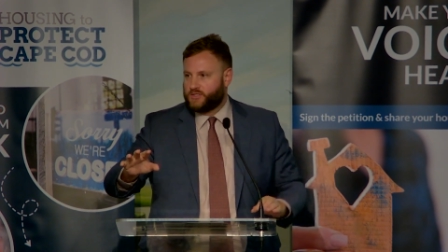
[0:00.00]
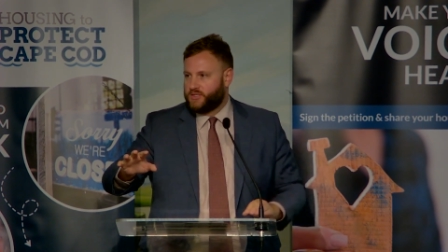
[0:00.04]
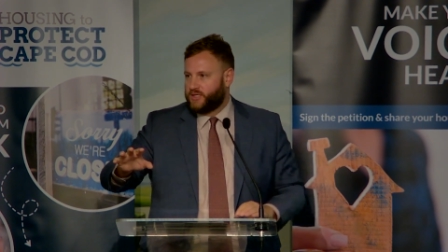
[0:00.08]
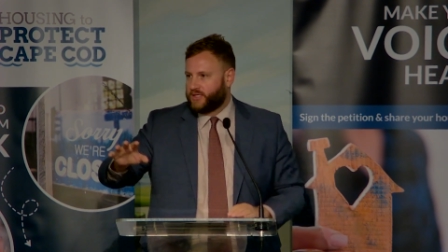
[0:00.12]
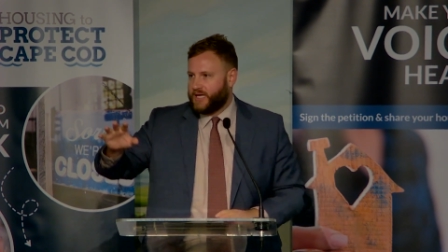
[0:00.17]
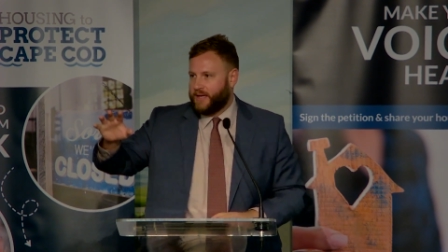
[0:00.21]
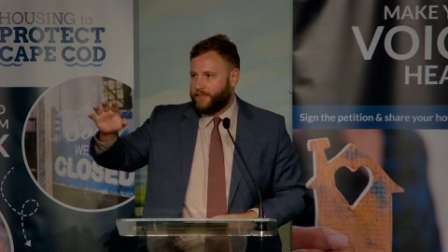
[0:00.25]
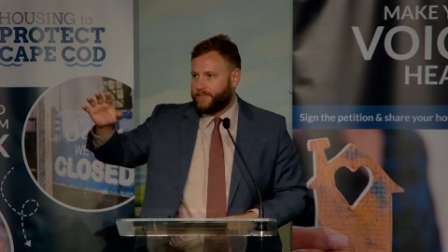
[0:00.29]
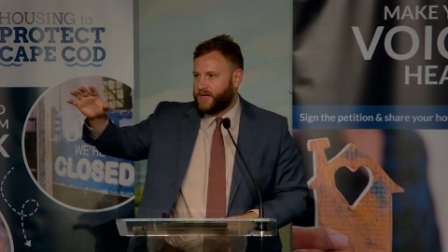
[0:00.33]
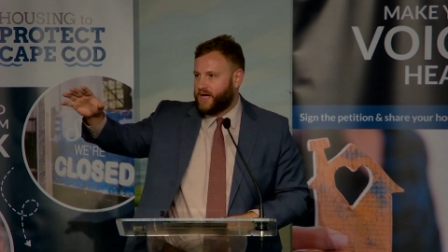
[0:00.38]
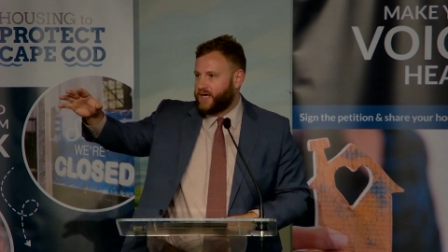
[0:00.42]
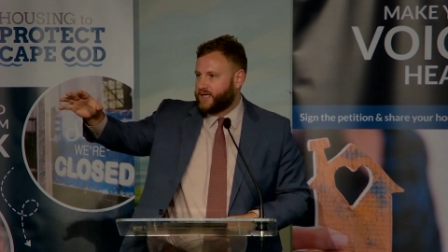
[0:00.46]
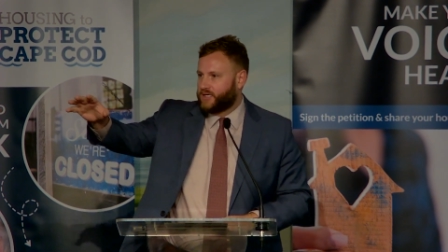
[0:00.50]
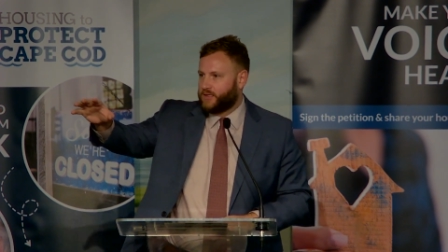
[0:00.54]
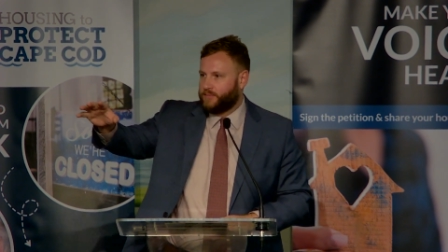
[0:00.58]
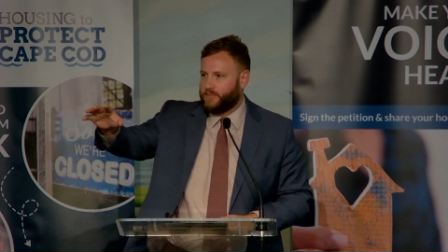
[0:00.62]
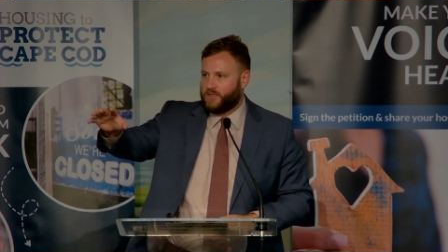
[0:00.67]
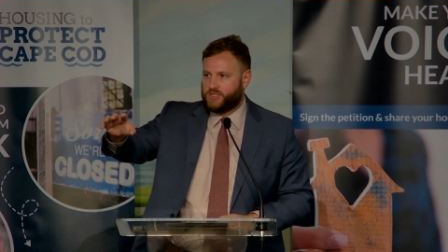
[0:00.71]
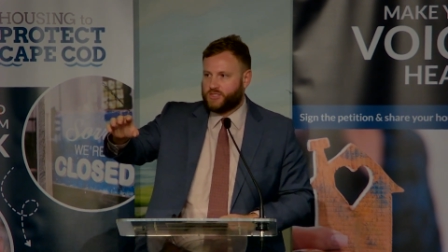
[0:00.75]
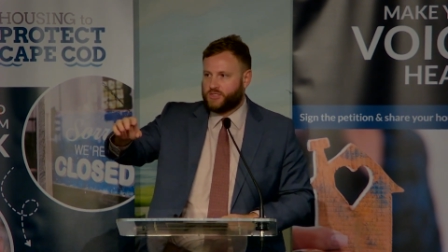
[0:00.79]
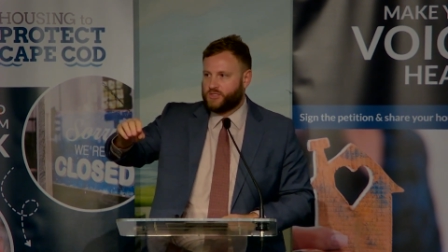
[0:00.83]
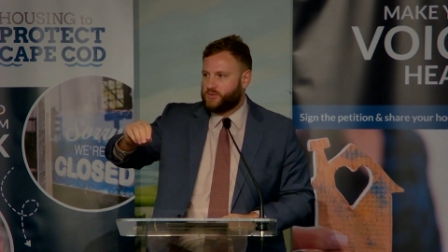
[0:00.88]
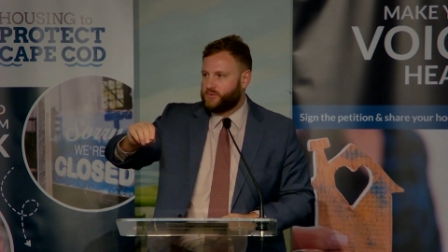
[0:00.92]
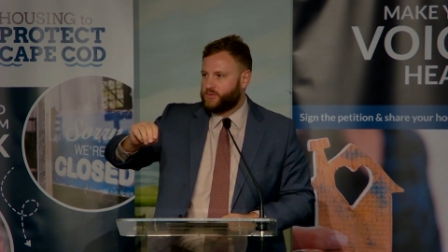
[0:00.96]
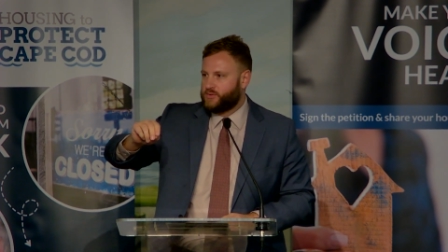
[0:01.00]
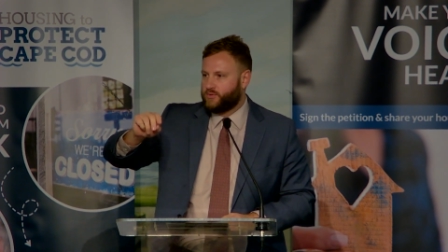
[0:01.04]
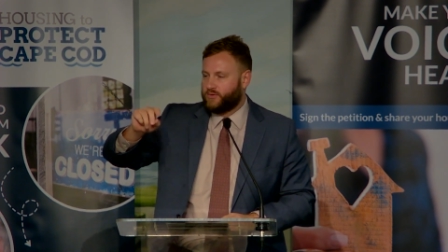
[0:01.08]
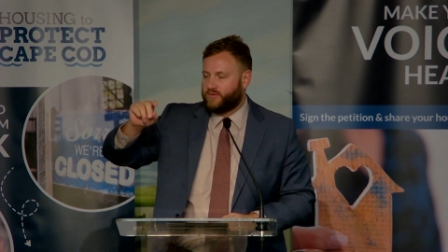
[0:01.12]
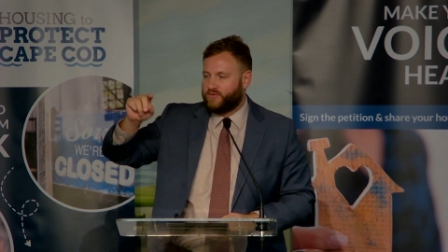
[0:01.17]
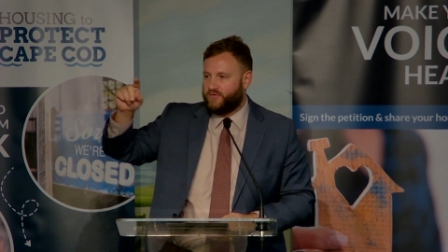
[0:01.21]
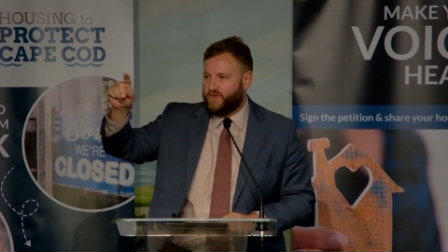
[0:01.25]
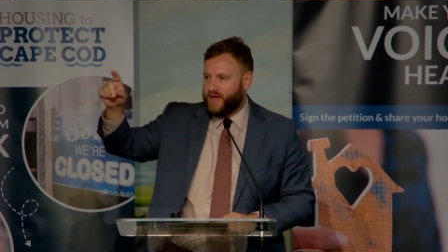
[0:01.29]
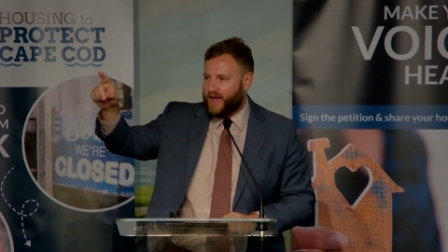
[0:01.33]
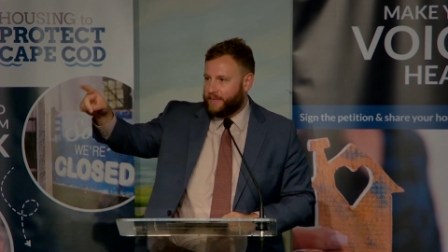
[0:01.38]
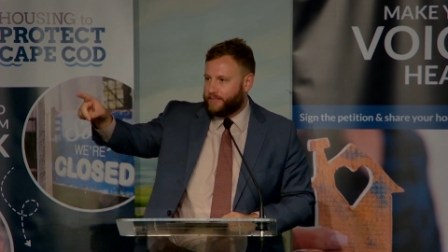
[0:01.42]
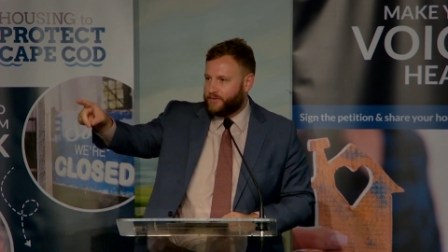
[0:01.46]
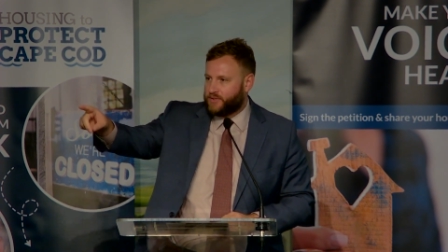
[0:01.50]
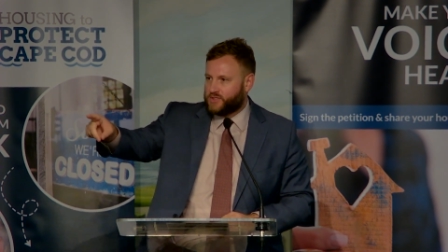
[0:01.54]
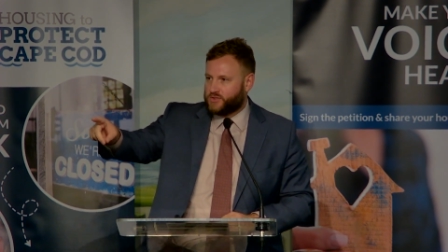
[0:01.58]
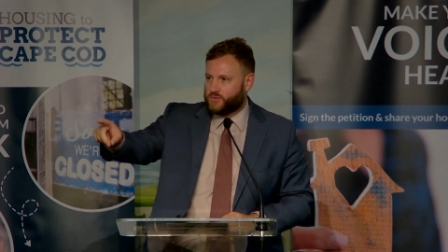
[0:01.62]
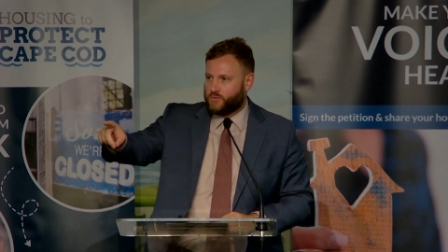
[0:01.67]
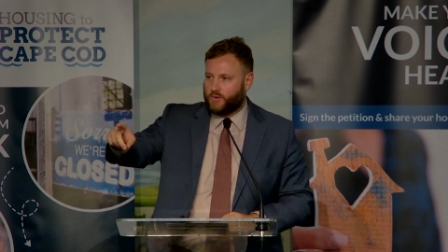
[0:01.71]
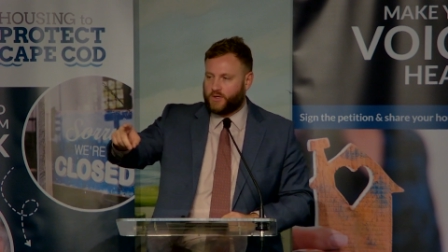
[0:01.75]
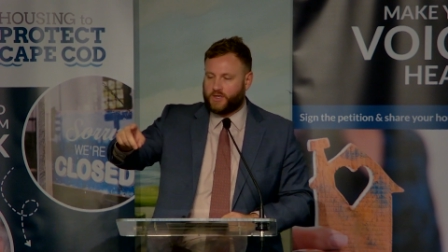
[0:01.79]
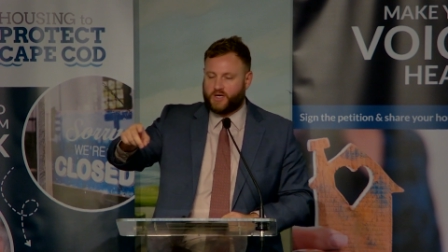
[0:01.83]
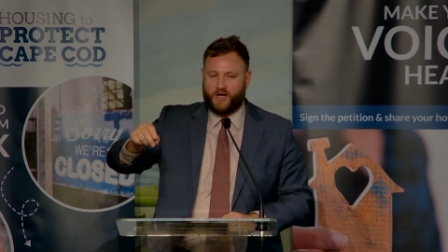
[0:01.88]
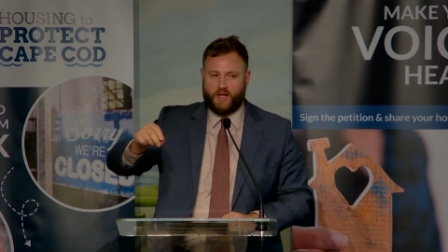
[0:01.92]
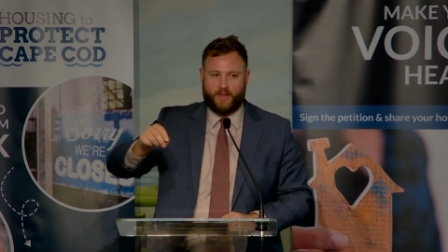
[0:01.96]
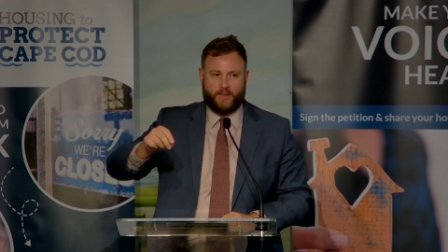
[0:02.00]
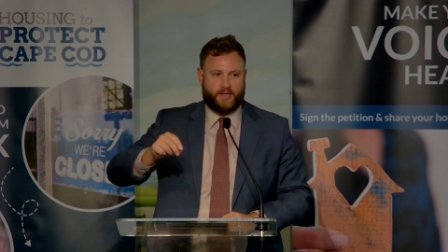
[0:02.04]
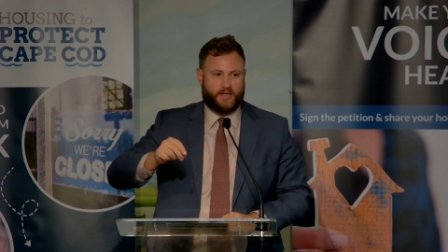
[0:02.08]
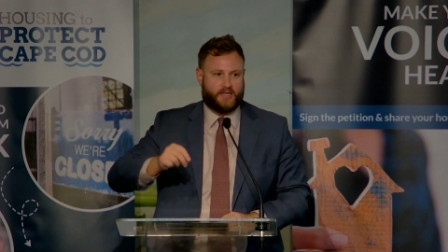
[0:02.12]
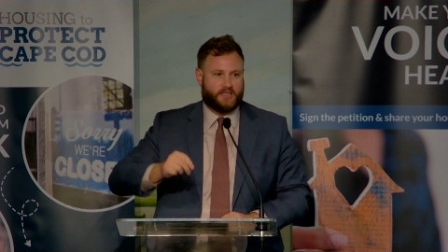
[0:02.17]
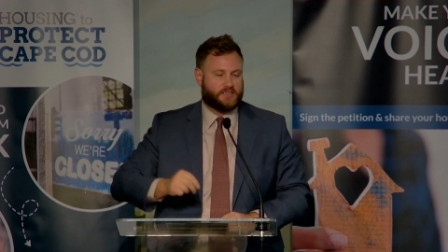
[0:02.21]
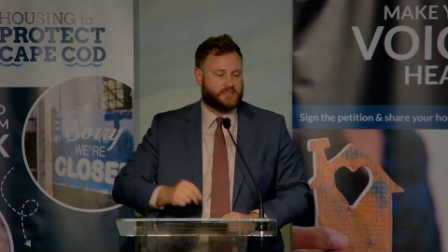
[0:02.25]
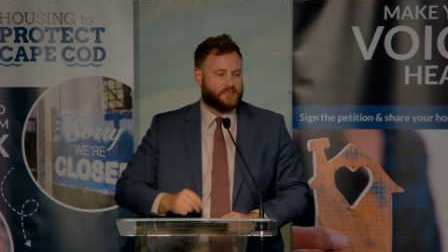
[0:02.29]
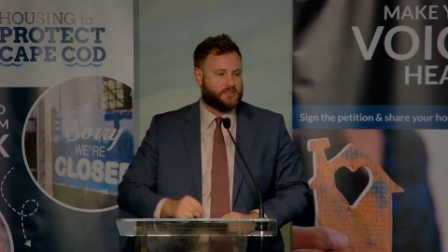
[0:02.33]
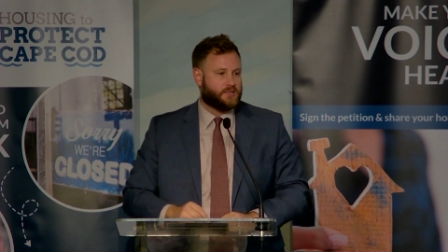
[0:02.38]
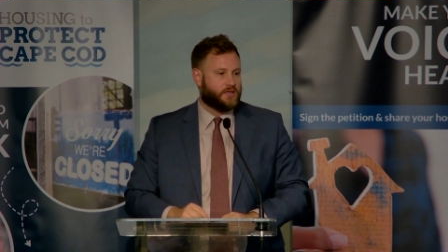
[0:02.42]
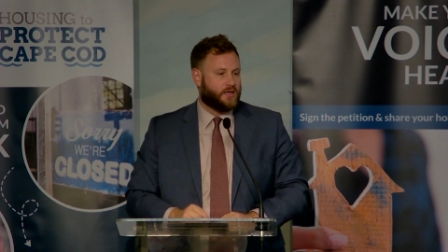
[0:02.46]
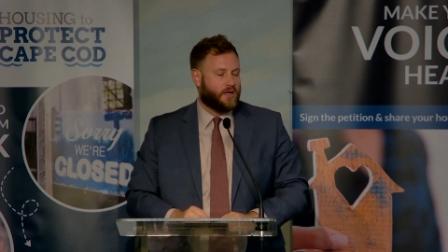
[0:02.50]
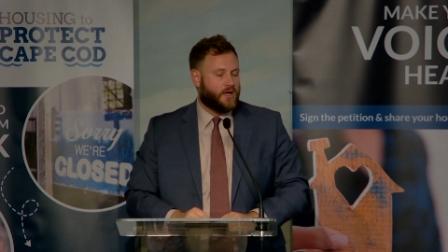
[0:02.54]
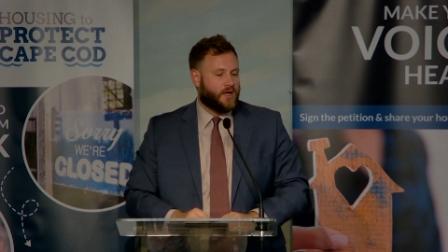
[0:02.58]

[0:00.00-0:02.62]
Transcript: and the Cape Cod Commission's been doing fabulous work on this.